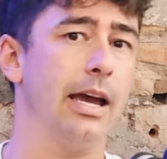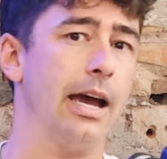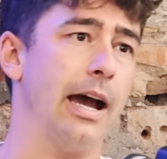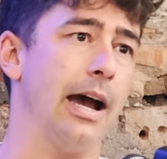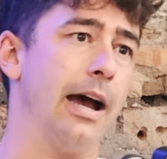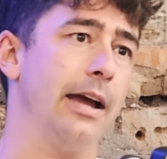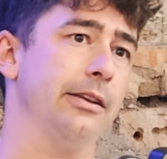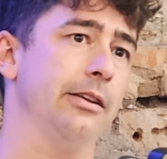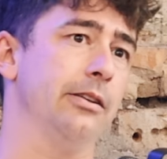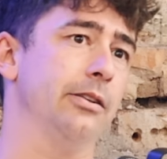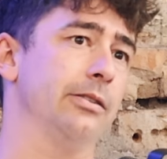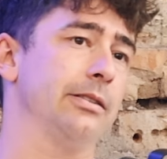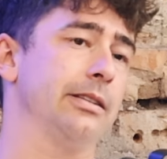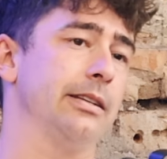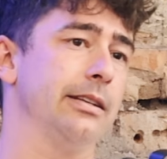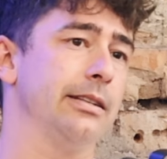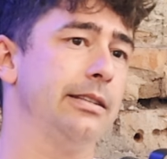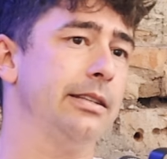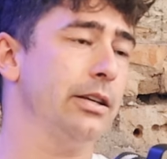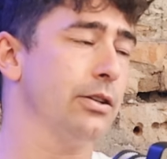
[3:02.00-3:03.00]
It's
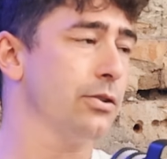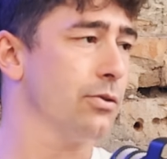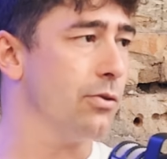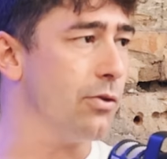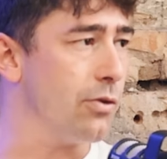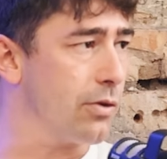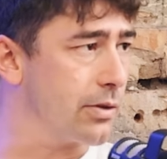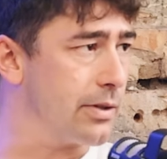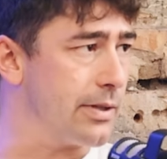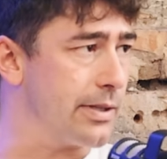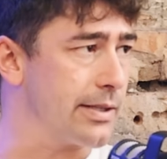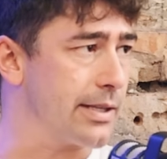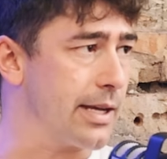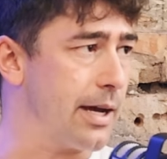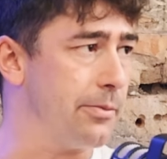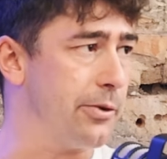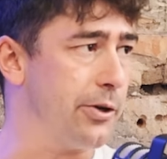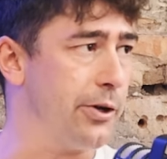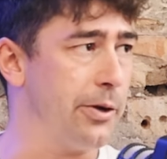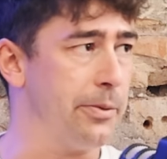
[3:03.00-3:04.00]
in a central Auckland
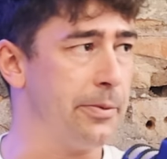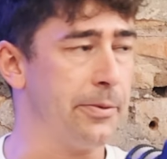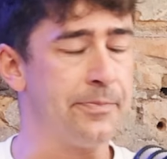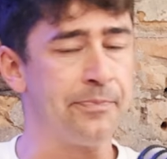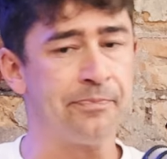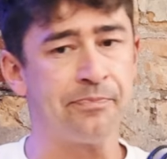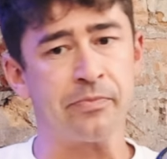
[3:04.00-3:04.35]
suburb.